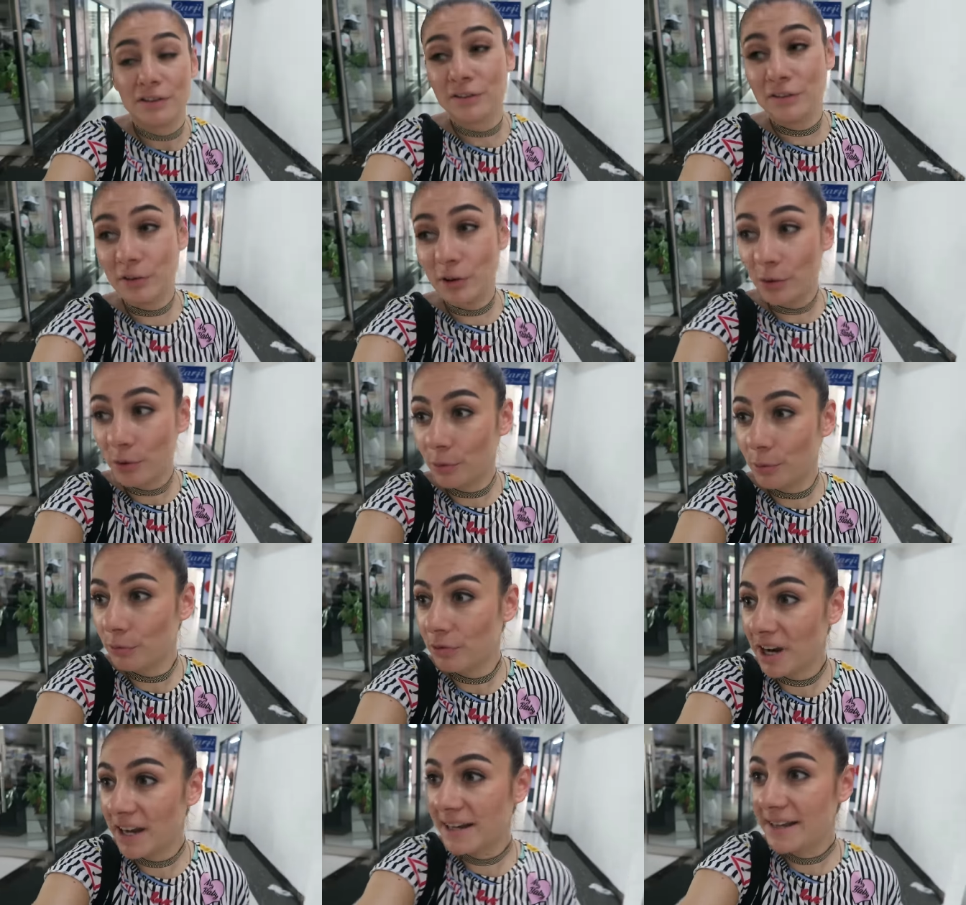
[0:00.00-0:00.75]

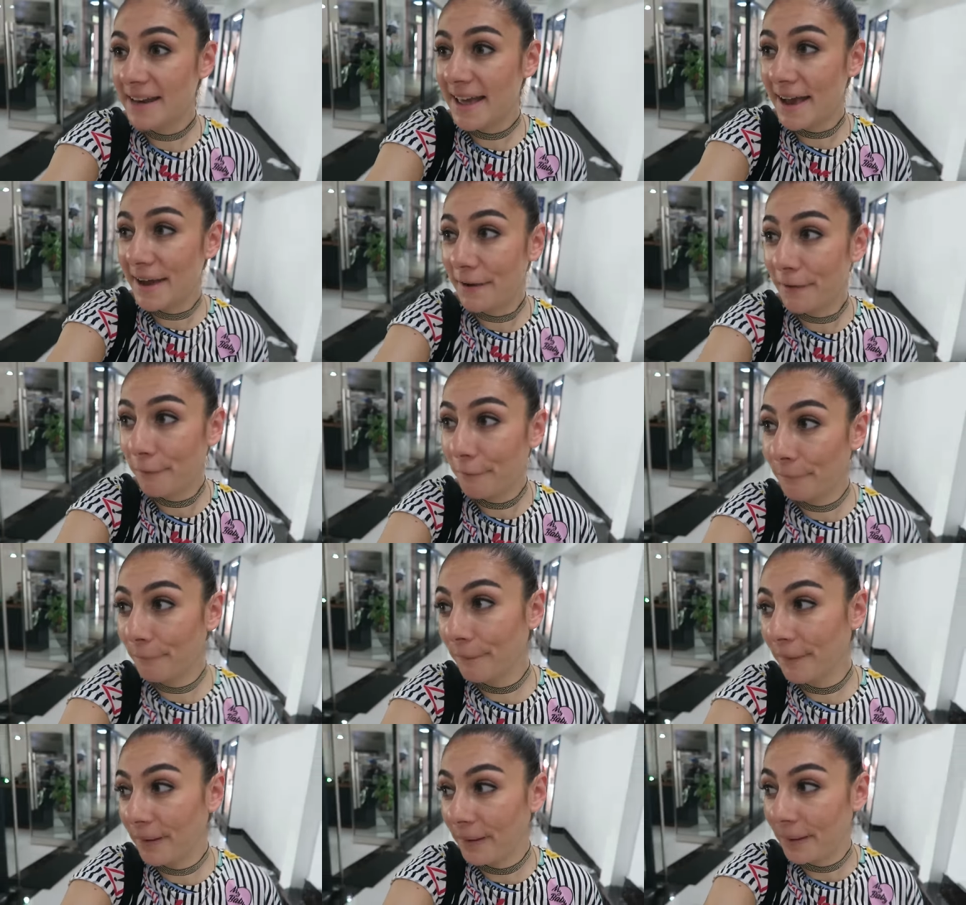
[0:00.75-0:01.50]
So right
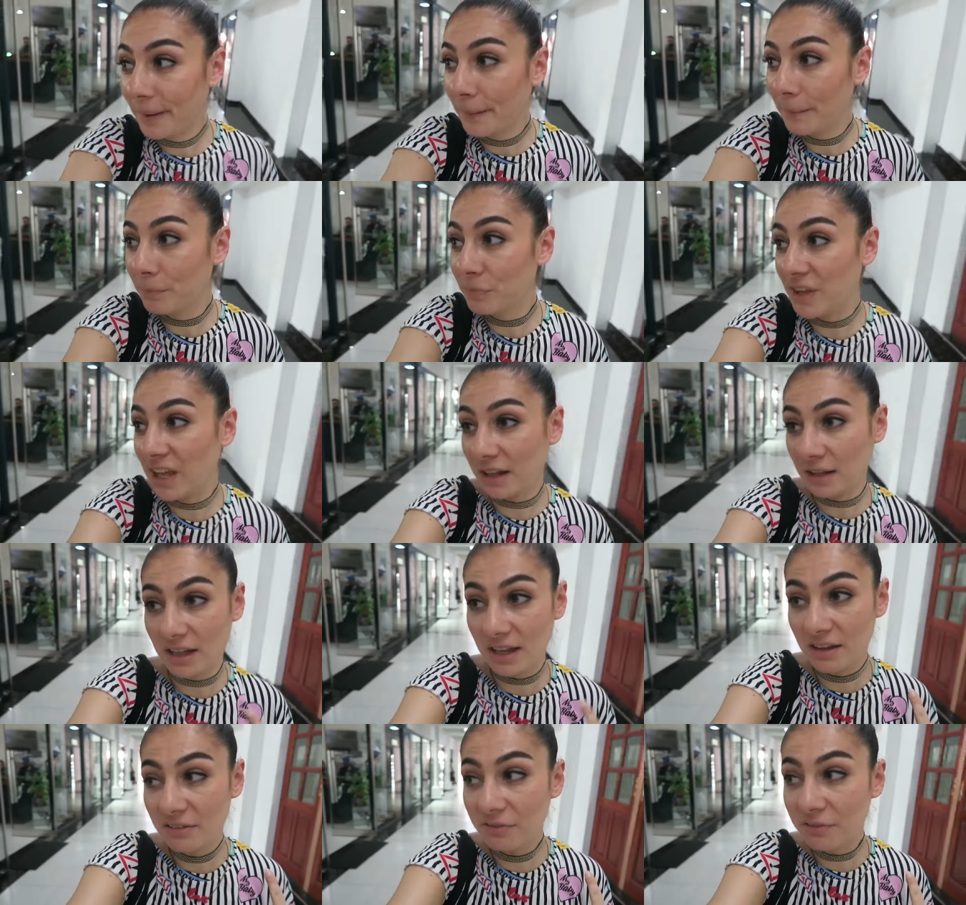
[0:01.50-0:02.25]
now um,
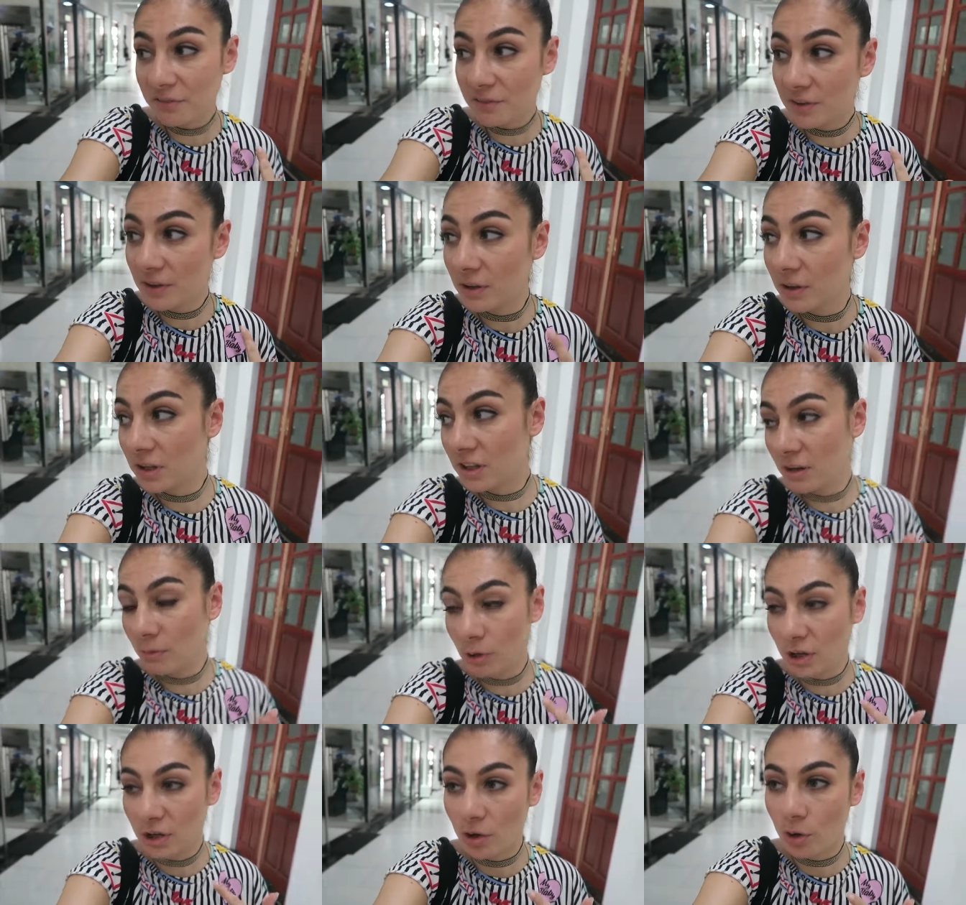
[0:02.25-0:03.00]
they left.
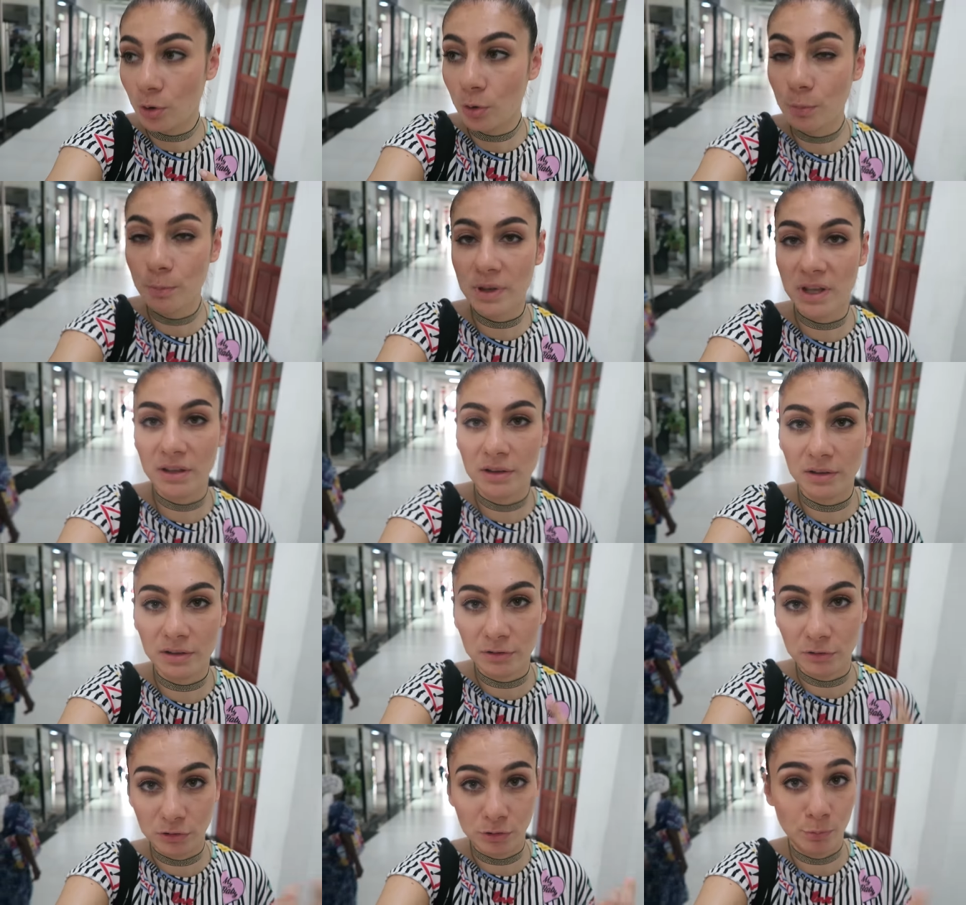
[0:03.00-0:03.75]
They went home
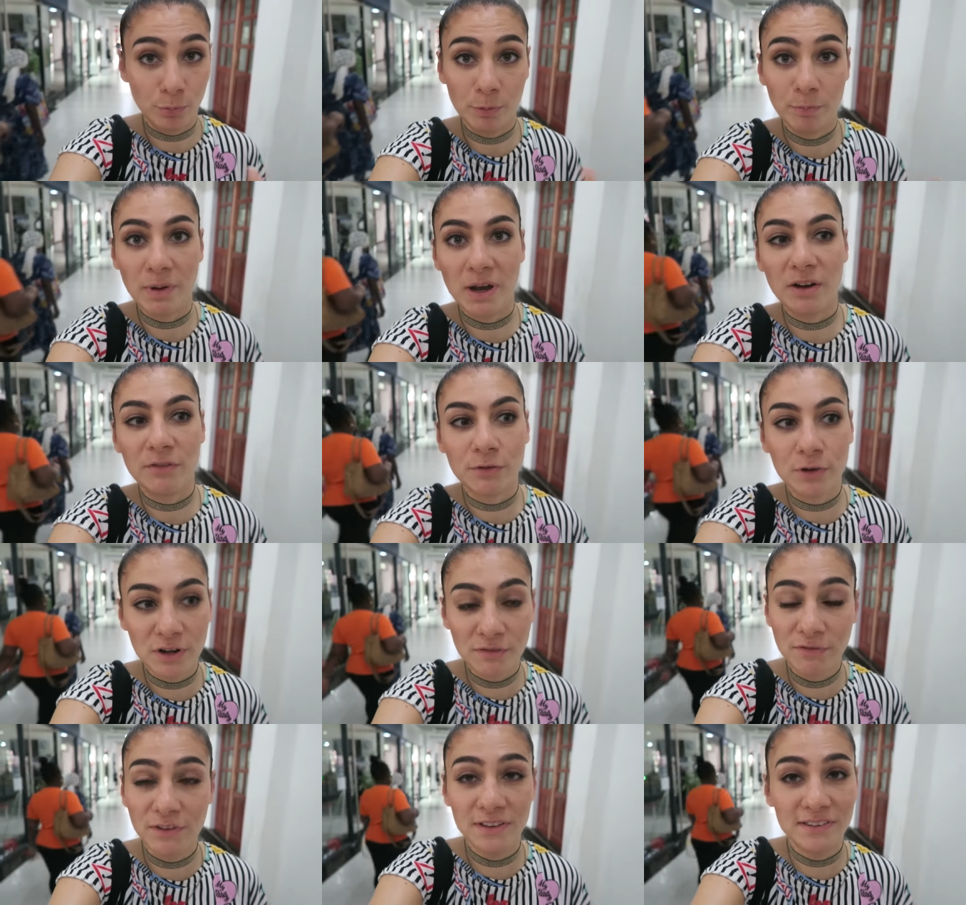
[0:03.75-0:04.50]
because to prepare
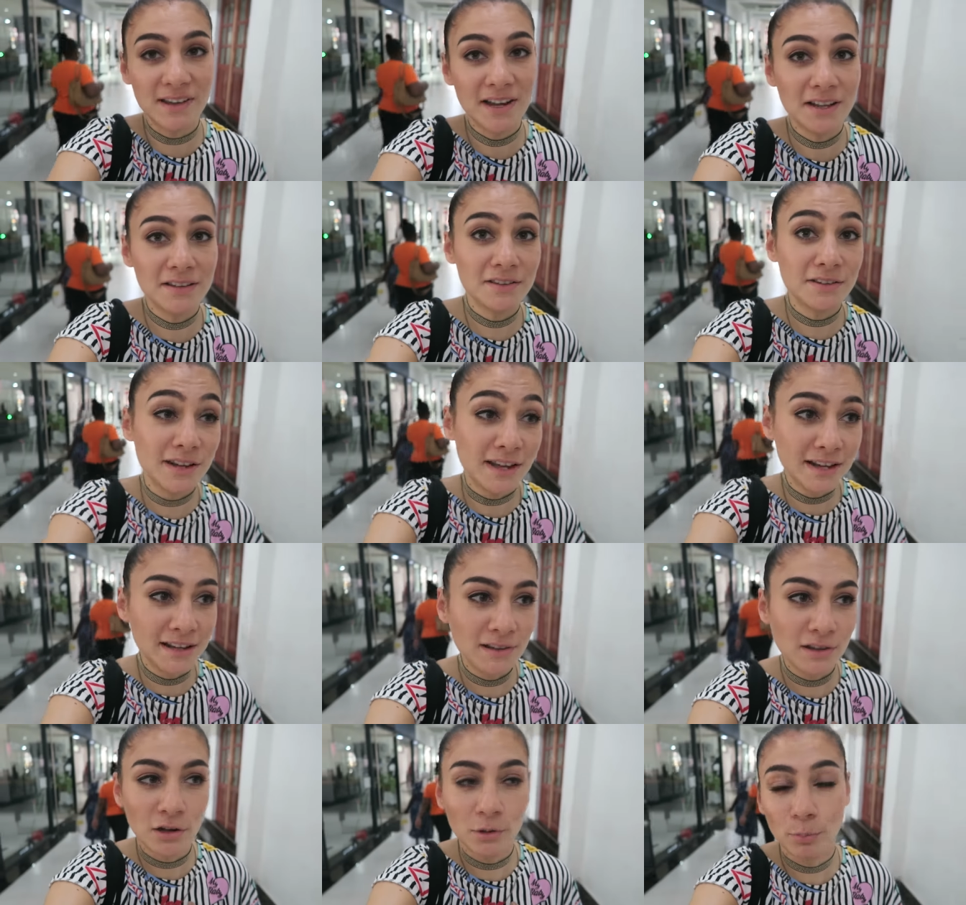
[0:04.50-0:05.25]
for the fissa
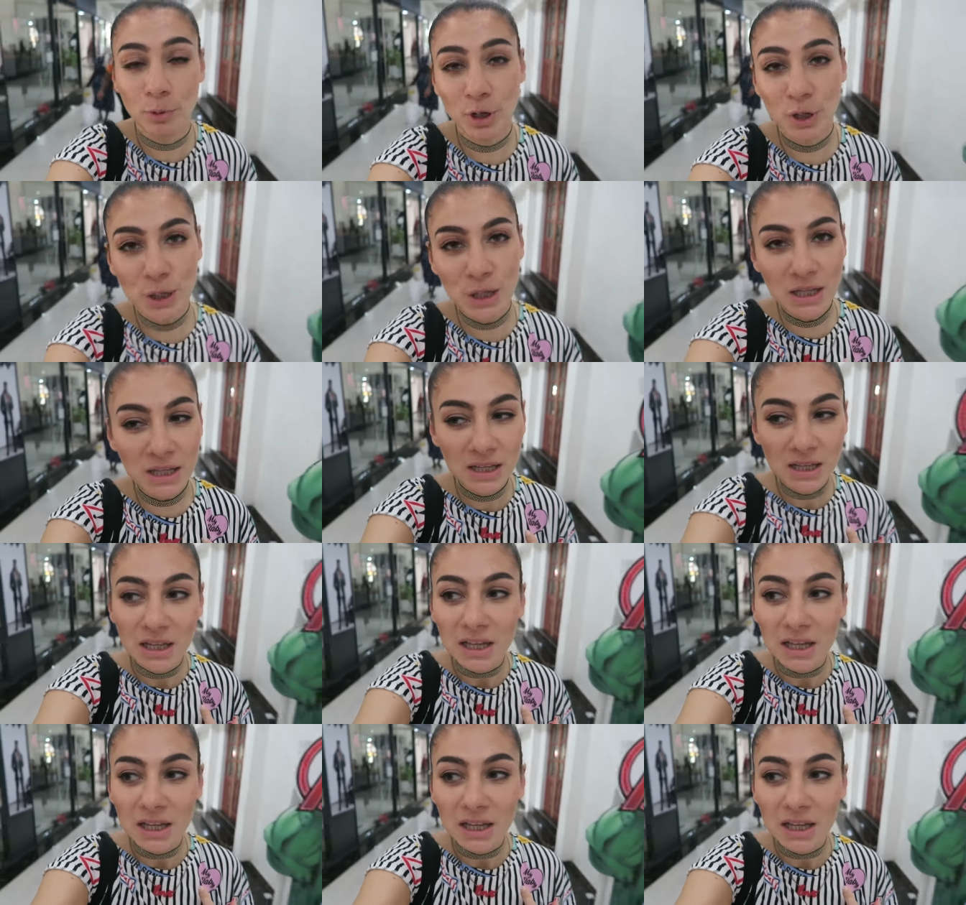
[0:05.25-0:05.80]
tonight, the party.